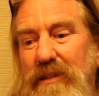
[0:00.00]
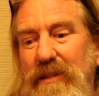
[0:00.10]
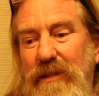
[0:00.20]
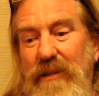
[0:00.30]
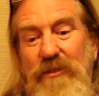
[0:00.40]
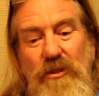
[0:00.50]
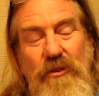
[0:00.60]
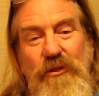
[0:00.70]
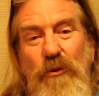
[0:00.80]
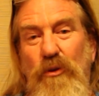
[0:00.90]
and that's
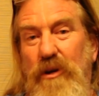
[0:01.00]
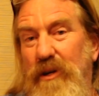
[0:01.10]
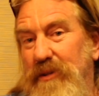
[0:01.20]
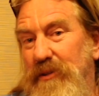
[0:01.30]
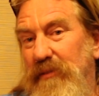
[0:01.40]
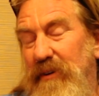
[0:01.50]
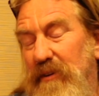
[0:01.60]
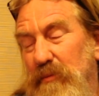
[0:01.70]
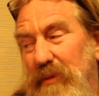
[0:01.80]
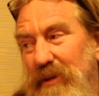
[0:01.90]
also where I
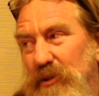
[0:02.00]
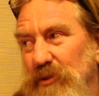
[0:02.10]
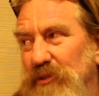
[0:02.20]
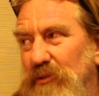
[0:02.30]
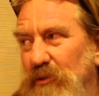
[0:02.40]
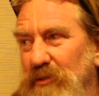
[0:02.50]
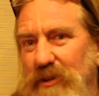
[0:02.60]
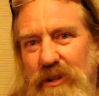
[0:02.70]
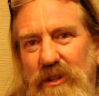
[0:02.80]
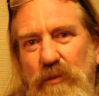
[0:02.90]
developed my interest for the
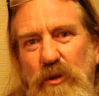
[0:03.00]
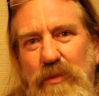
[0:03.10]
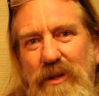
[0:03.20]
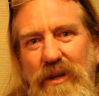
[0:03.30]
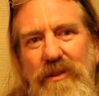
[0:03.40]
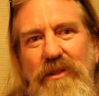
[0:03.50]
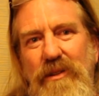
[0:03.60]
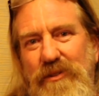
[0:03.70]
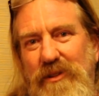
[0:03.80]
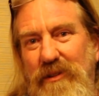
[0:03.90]
NWBIT
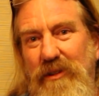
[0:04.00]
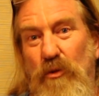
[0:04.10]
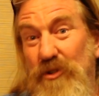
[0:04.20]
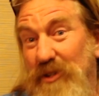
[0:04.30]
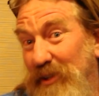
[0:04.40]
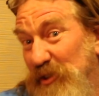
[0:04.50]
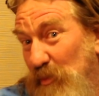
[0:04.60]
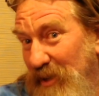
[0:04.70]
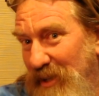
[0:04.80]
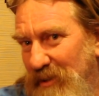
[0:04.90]
insulator, which I
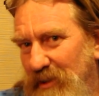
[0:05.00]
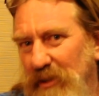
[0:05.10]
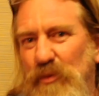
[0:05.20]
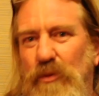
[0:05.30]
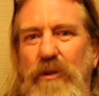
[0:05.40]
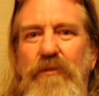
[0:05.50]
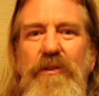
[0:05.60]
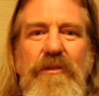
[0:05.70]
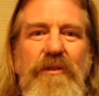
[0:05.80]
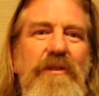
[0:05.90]
displayed today at Springfield.